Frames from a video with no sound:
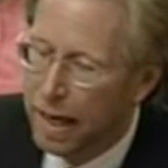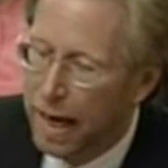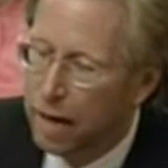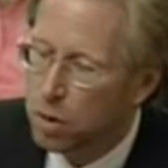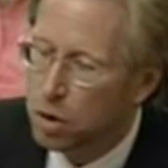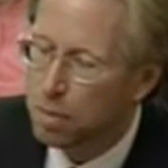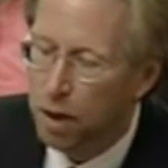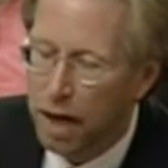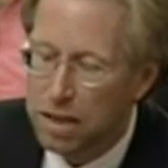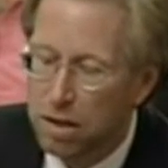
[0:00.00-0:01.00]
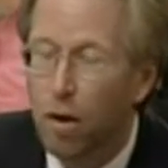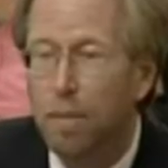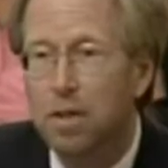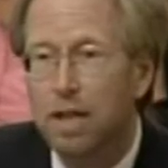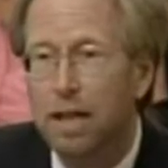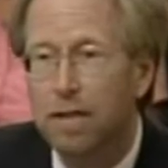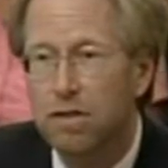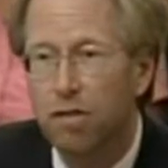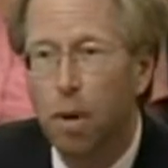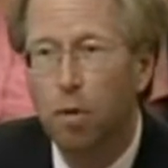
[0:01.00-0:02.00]
and was comprised of representatives
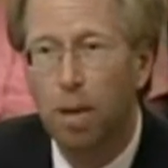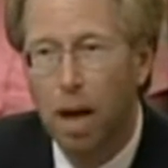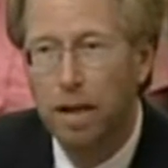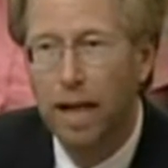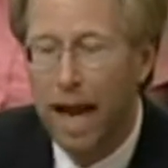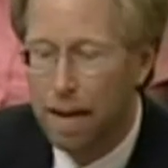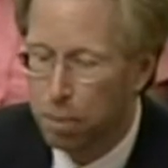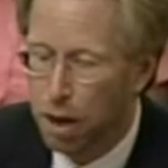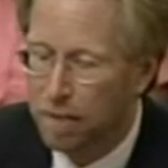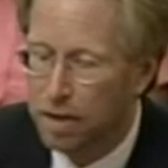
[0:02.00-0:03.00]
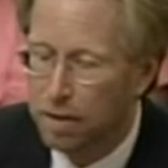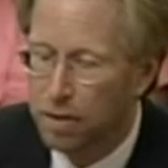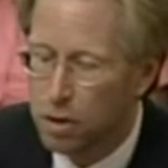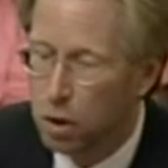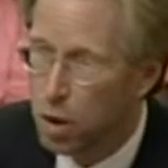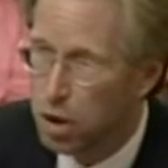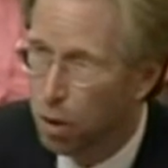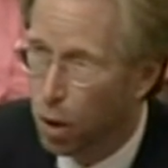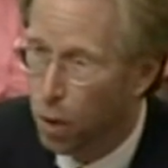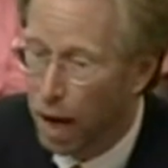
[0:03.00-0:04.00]
of both public and private nutrition
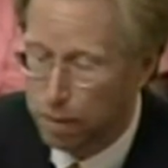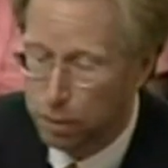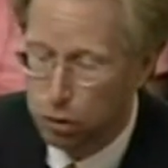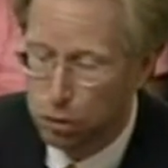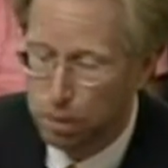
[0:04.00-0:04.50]
programs.